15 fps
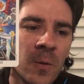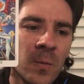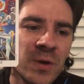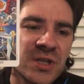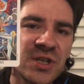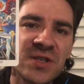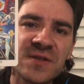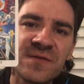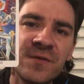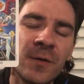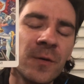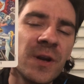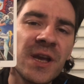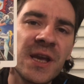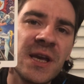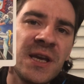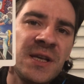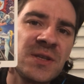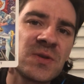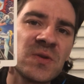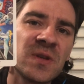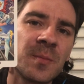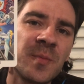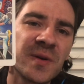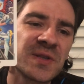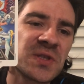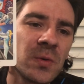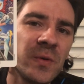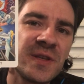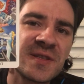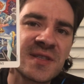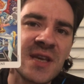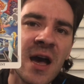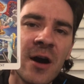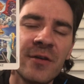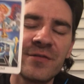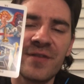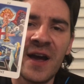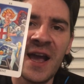which is falling into the puzzle itself